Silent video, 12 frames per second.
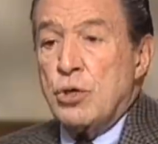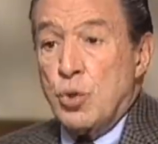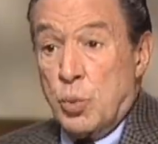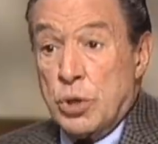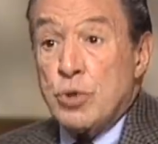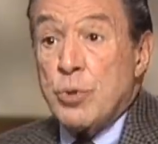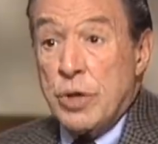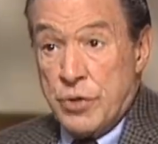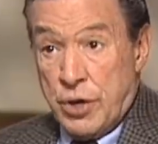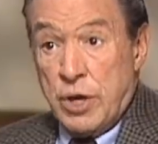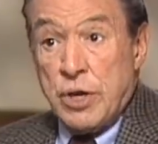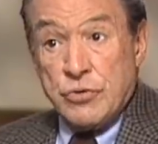You will agree
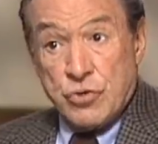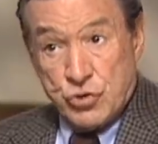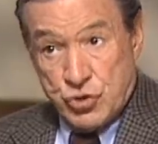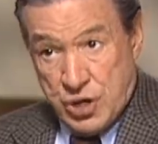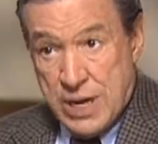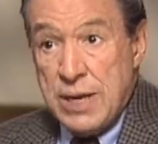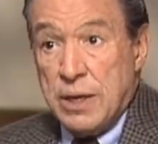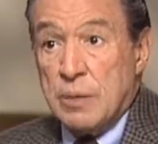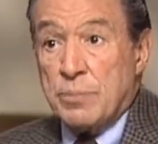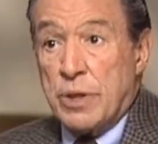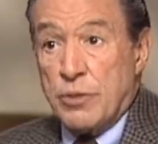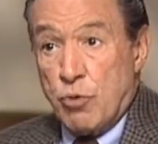that it is a stain
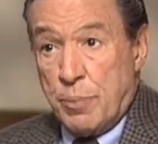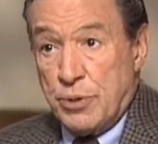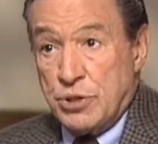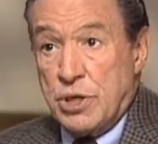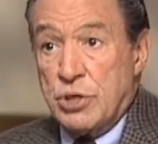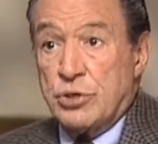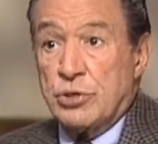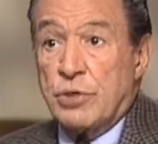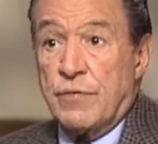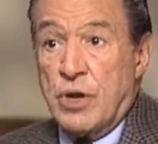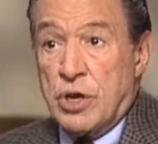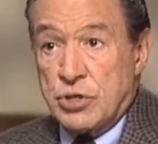upon the reputation
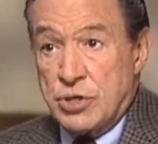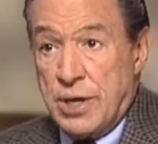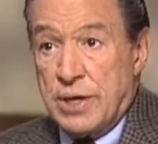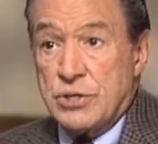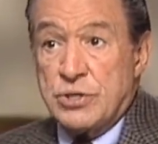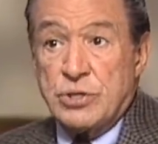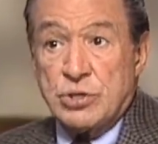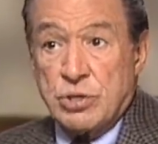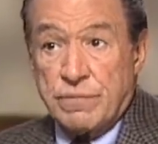of the Archdiocese